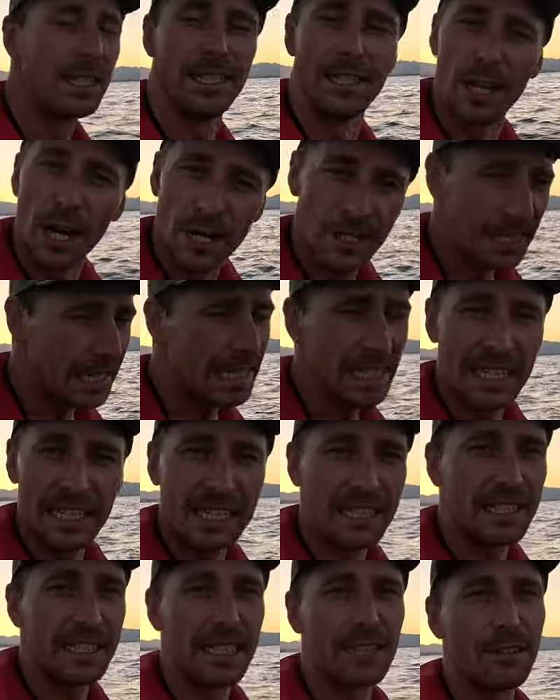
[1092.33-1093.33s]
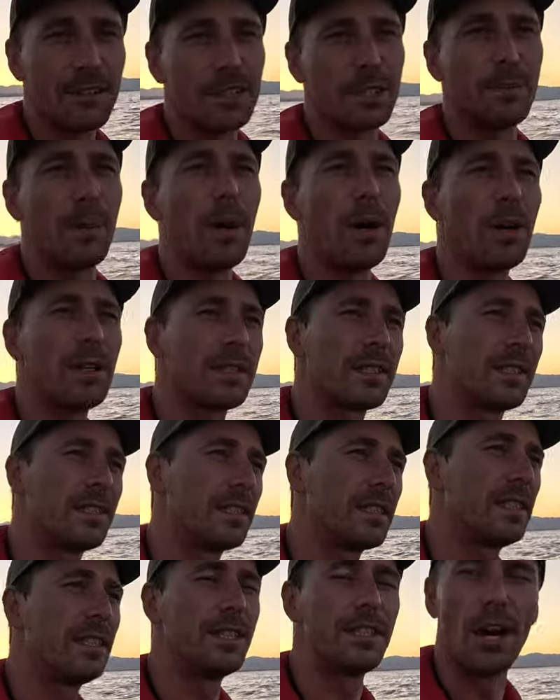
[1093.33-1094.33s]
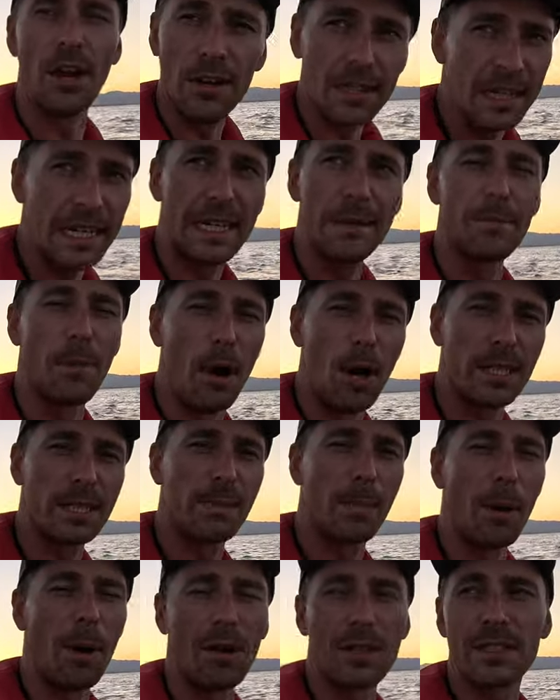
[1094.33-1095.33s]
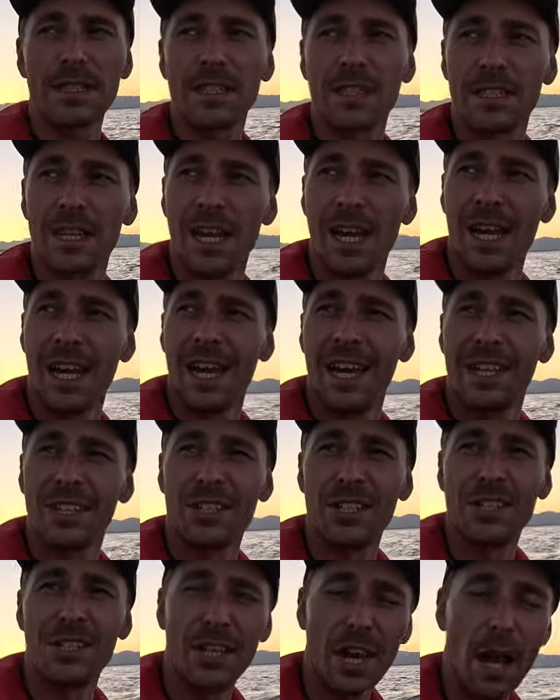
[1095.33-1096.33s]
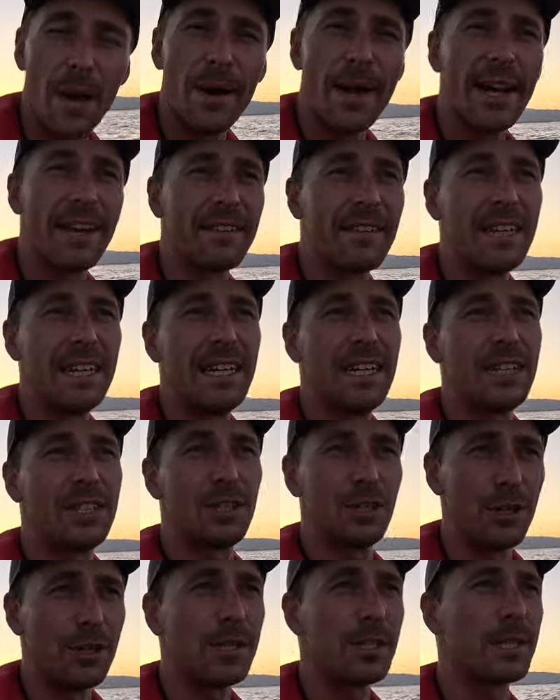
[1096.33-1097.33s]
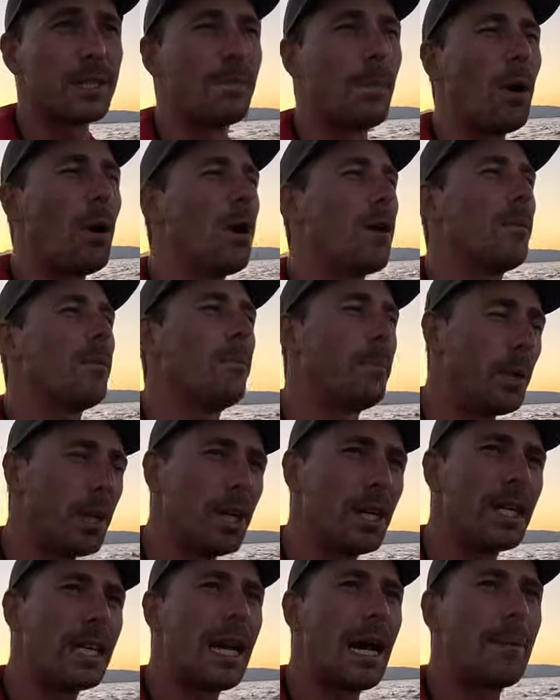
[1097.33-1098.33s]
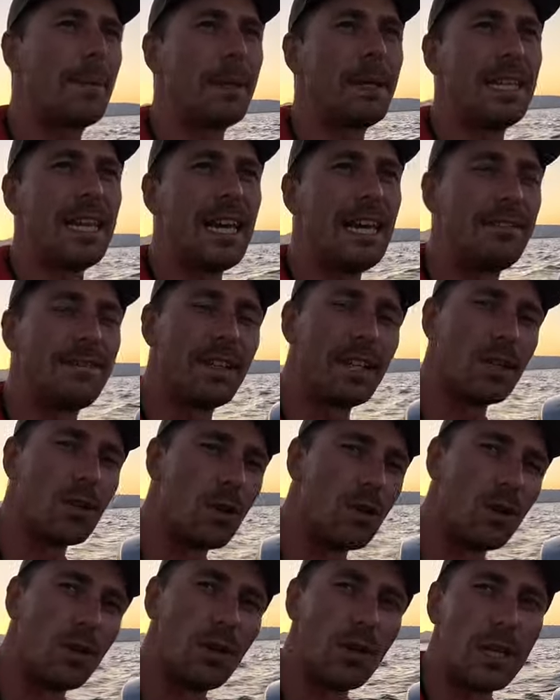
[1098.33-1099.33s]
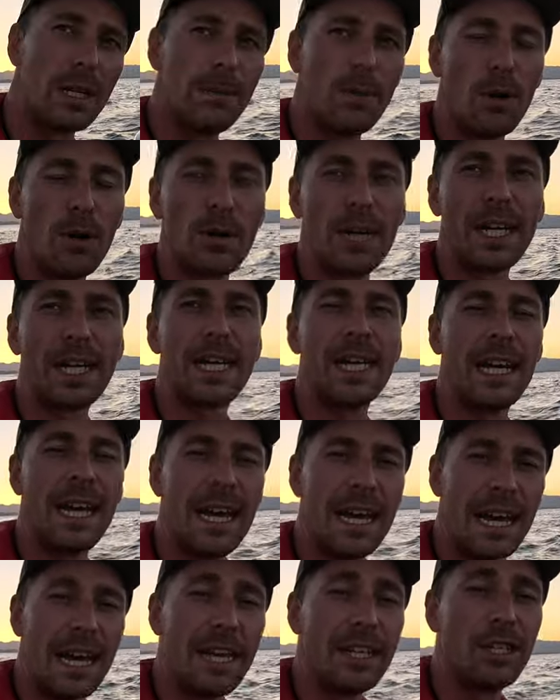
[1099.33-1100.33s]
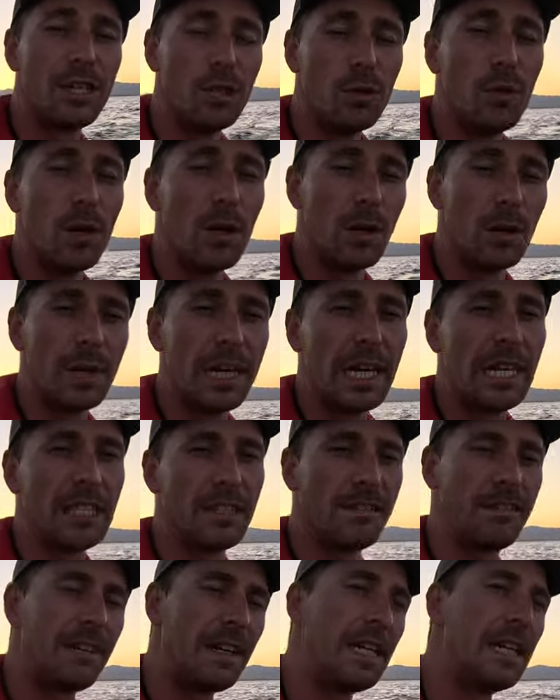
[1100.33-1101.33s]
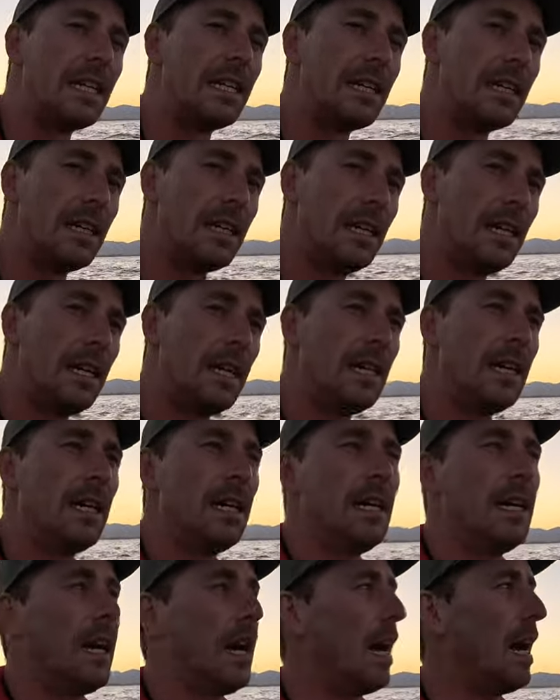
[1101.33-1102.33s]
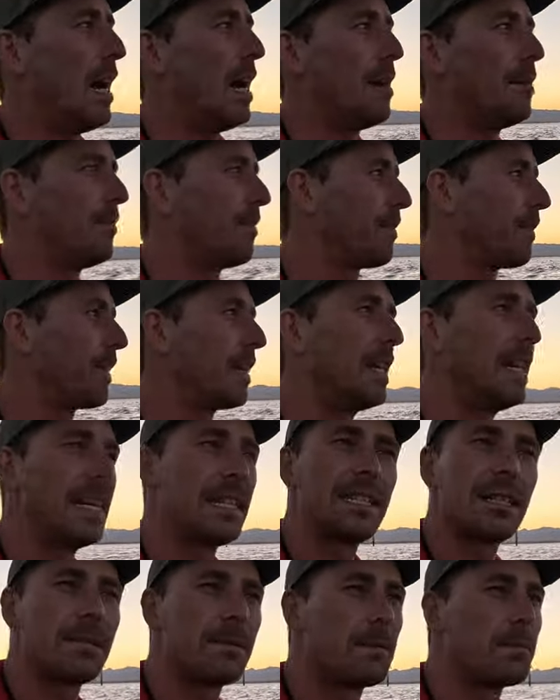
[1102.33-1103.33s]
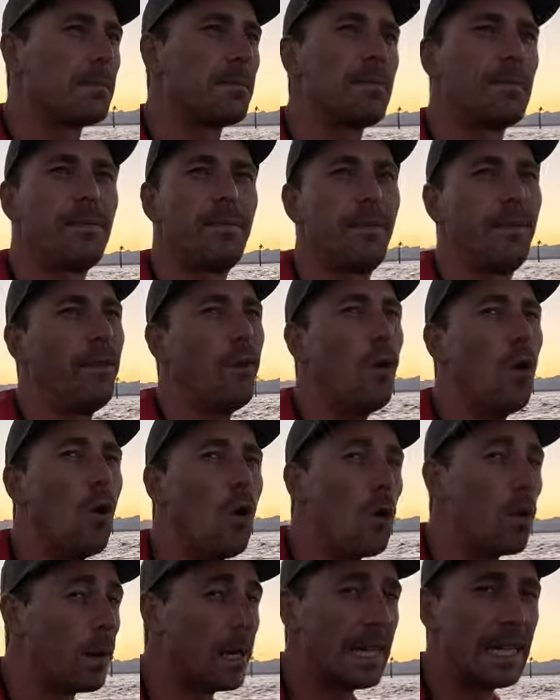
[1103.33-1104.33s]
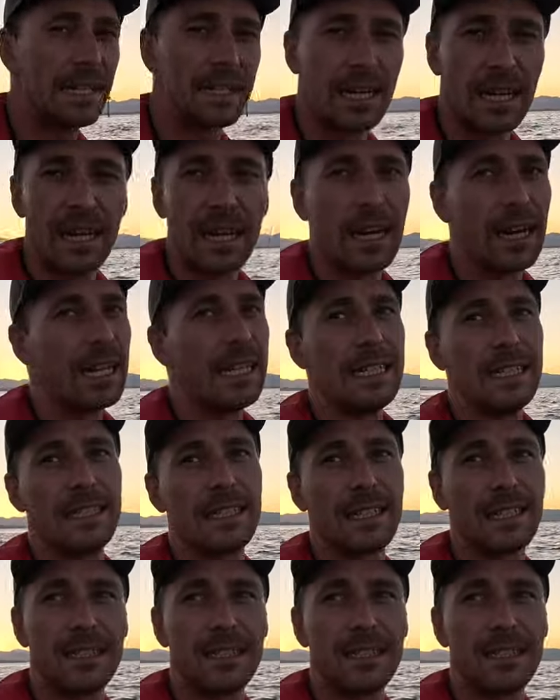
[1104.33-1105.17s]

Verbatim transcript: You don't need any secret spots. You don't need my spots. Just go out there, choose a spot, burley up in the evening or early morning, and you will catch a feed um, for the next four weeks at least.